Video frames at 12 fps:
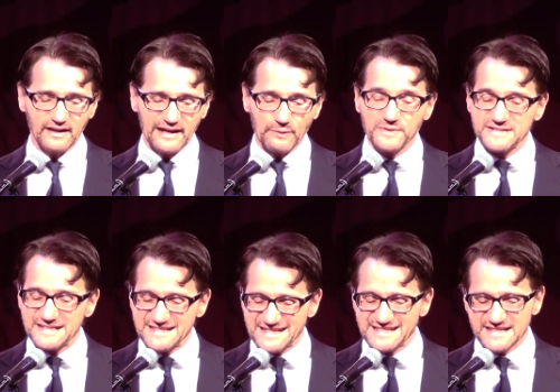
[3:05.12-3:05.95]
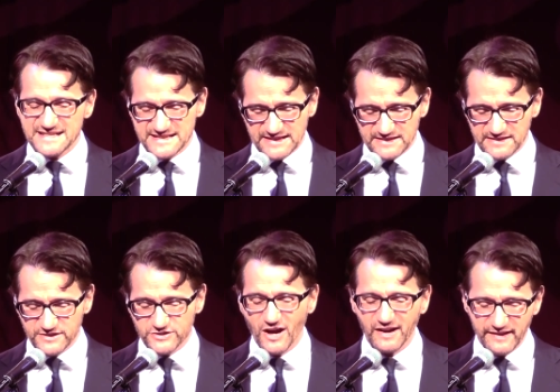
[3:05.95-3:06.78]
It was his assistant,
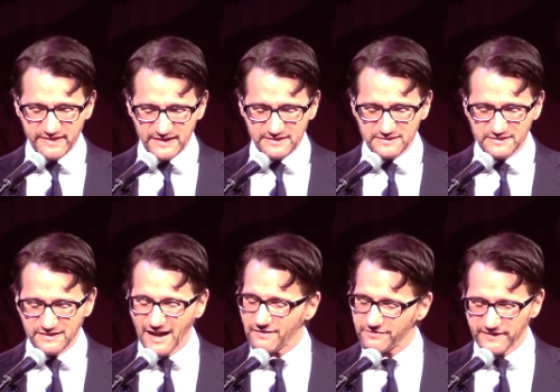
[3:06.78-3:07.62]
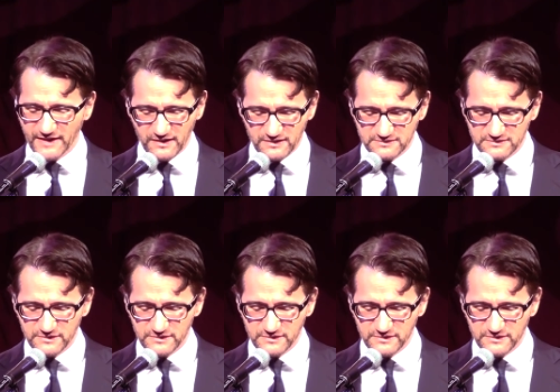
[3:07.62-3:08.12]
Jonathan, not Phil,